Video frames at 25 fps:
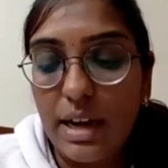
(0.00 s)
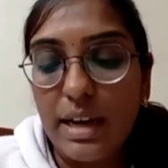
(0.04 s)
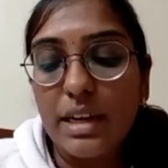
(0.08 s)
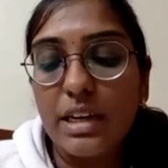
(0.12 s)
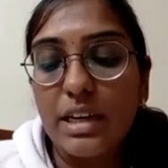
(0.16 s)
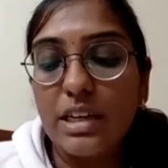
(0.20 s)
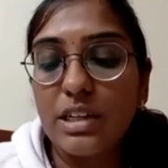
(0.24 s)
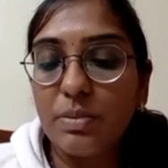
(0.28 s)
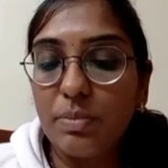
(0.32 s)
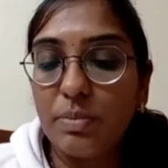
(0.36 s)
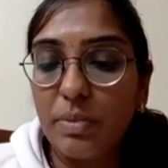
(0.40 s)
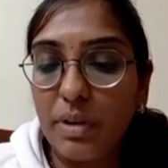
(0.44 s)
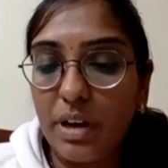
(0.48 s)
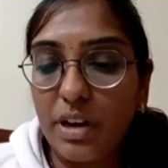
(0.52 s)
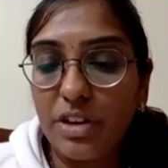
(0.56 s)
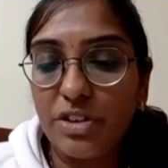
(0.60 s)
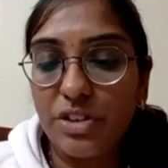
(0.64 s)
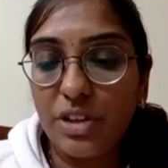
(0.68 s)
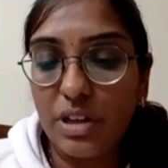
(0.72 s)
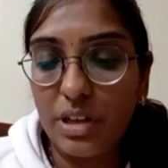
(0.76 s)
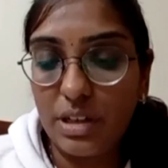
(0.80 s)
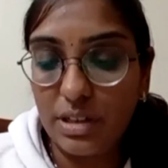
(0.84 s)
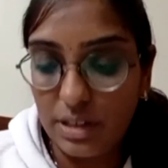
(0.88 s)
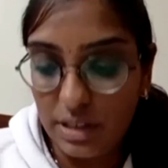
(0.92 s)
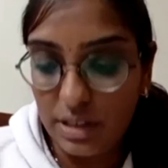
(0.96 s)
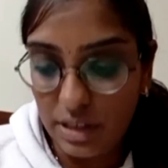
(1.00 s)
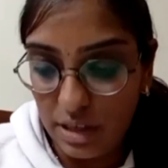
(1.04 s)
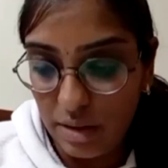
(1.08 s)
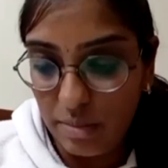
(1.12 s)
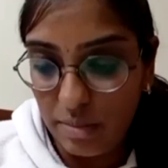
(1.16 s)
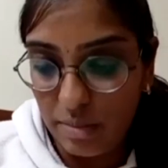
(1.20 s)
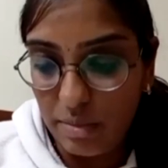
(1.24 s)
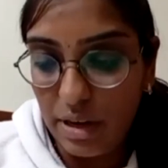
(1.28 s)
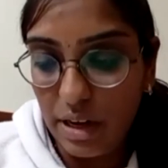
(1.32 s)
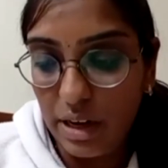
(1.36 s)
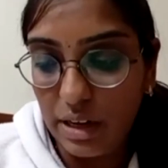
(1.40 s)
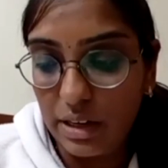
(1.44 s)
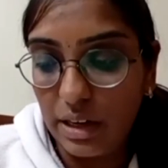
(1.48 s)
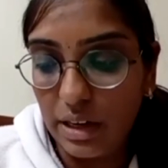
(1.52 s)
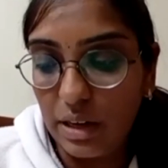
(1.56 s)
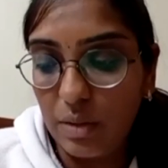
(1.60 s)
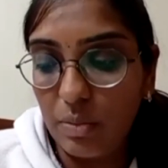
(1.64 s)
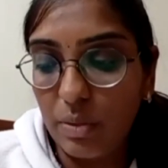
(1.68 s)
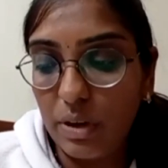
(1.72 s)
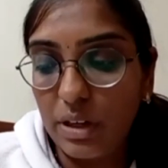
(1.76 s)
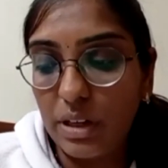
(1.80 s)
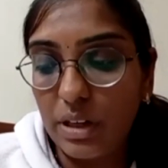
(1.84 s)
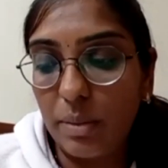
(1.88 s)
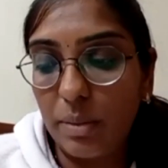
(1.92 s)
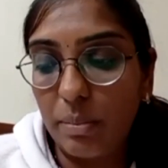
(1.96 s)
Inspiration is terminated
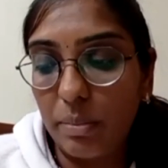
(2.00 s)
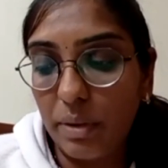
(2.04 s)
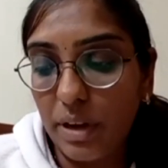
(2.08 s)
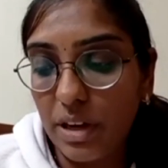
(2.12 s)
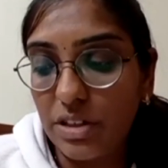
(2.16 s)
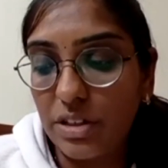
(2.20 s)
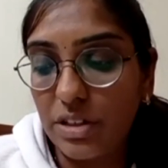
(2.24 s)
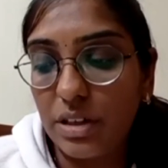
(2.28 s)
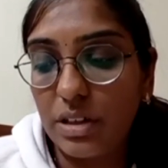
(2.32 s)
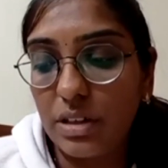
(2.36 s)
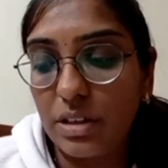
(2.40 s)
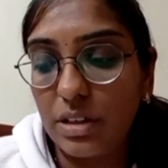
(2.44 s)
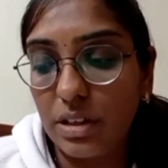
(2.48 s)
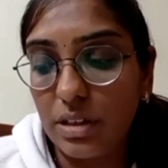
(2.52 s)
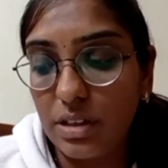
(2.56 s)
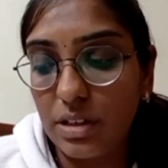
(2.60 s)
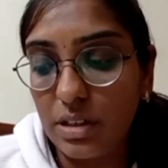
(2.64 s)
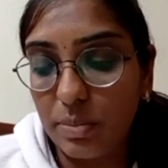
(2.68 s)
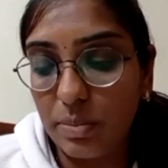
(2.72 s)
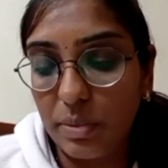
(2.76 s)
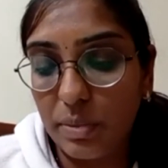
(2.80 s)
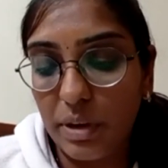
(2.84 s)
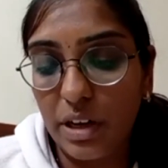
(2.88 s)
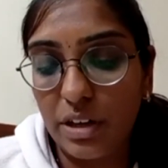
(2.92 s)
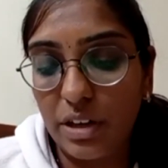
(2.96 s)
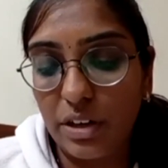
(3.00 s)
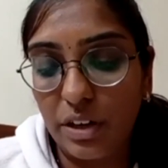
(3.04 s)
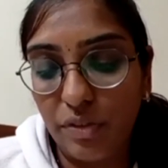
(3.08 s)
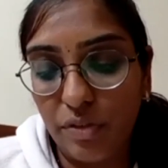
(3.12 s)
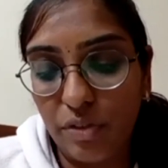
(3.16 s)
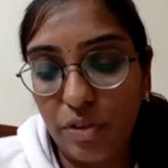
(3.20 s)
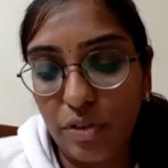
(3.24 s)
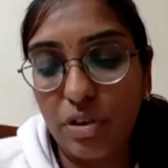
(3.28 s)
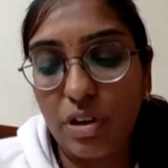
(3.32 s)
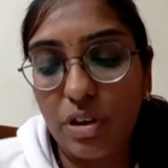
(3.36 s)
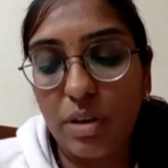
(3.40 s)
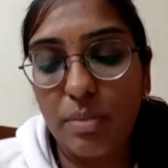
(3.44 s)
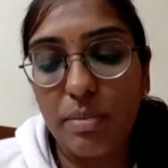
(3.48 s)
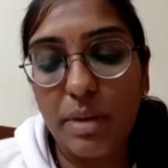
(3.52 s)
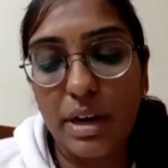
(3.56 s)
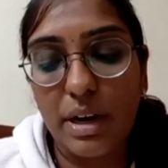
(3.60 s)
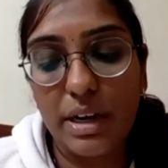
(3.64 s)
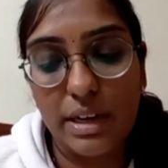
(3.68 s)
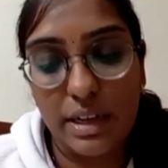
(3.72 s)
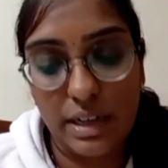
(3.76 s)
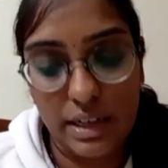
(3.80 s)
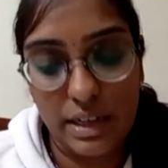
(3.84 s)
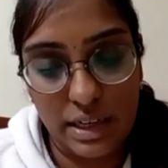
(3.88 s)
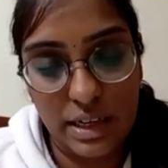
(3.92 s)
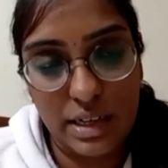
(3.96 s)
when the patient inspiratory flow demand
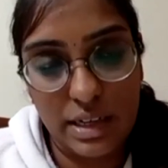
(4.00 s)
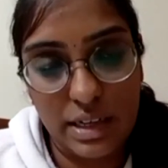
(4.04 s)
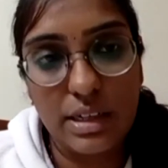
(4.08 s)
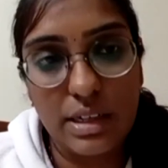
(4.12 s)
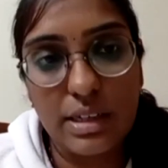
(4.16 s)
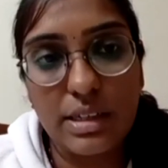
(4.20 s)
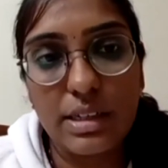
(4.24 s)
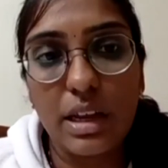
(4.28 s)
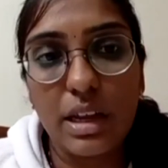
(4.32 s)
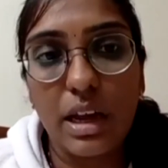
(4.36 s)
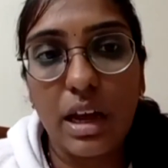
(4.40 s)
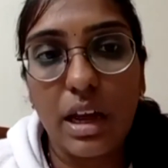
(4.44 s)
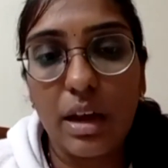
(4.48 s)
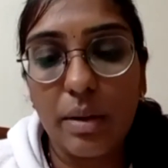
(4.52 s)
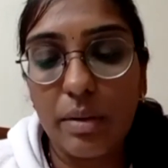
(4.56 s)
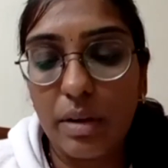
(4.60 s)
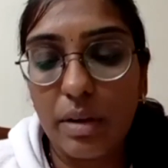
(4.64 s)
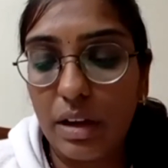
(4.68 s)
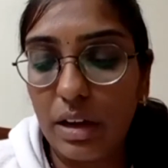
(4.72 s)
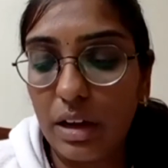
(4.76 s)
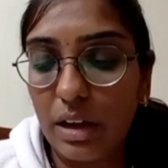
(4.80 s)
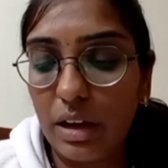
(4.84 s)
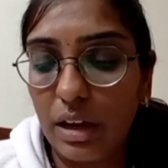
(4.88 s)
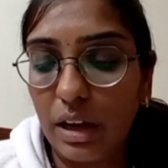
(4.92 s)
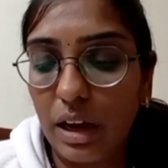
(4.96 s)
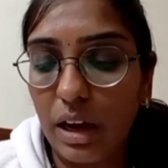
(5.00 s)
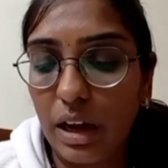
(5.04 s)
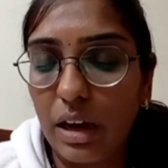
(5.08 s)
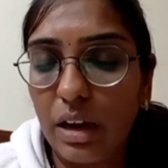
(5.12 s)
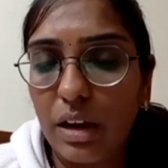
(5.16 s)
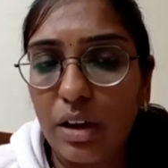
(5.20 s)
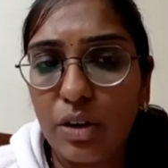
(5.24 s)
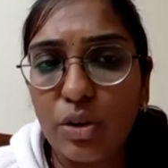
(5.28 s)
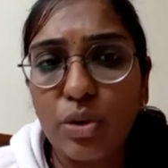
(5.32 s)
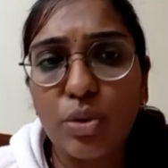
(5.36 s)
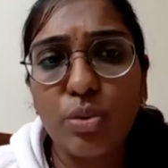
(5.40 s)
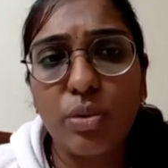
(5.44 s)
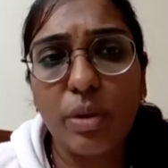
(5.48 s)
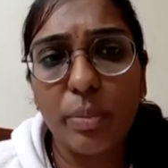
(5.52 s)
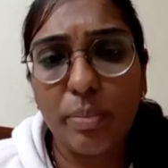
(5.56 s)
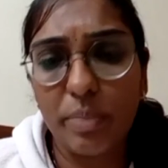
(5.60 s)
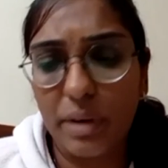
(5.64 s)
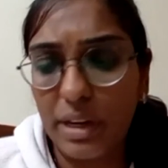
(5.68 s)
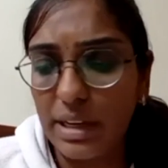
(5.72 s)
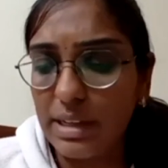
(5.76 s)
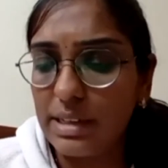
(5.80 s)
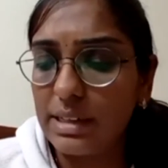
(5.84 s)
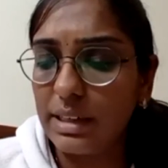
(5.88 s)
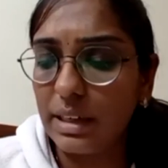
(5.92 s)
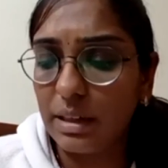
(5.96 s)
decreases to a
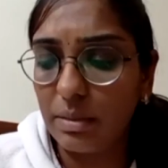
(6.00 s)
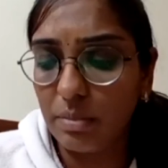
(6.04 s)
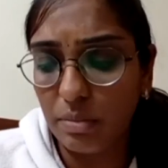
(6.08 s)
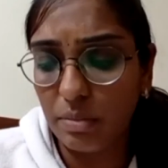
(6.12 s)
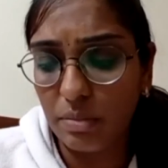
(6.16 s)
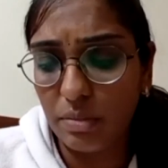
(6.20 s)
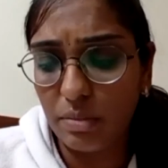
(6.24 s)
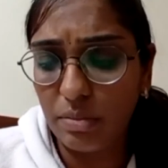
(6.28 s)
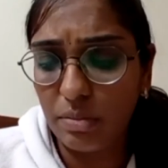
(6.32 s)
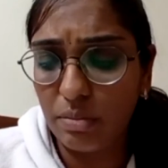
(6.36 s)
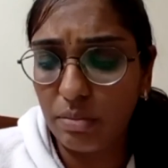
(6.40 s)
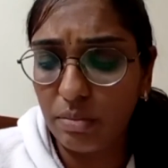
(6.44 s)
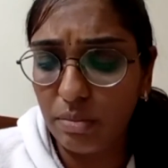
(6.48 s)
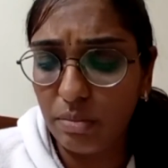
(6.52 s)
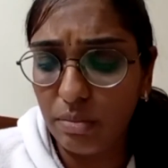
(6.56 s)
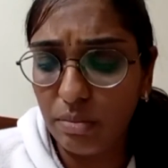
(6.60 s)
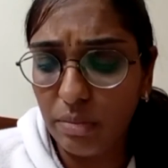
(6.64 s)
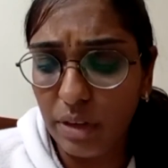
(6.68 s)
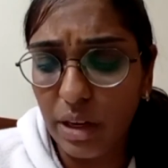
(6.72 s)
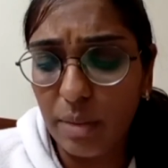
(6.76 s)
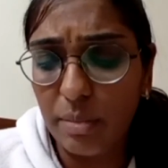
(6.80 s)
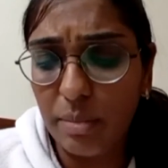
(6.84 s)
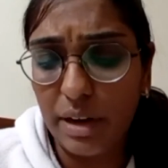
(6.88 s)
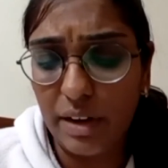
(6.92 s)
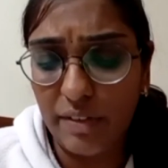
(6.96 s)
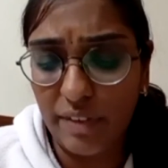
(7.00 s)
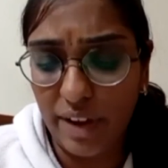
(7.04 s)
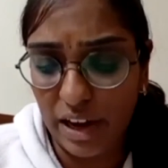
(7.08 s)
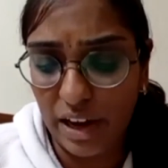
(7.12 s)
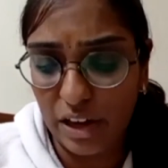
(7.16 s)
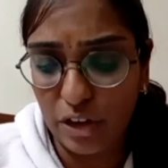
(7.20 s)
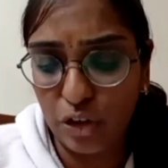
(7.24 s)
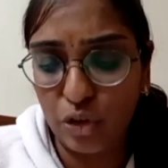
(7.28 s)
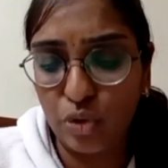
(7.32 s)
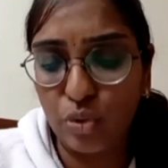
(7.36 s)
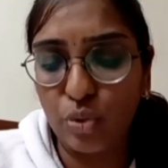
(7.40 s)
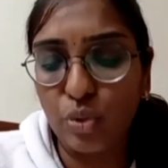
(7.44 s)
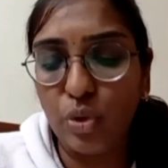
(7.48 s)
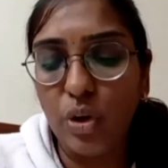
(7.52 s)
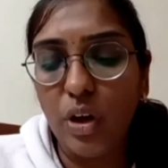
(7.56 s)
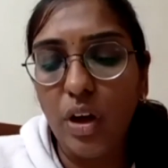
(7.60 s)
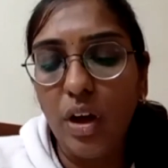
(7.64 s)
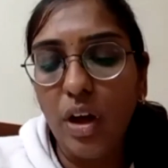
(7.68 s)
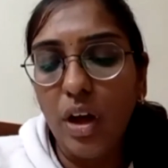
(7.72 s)
preset minimal value.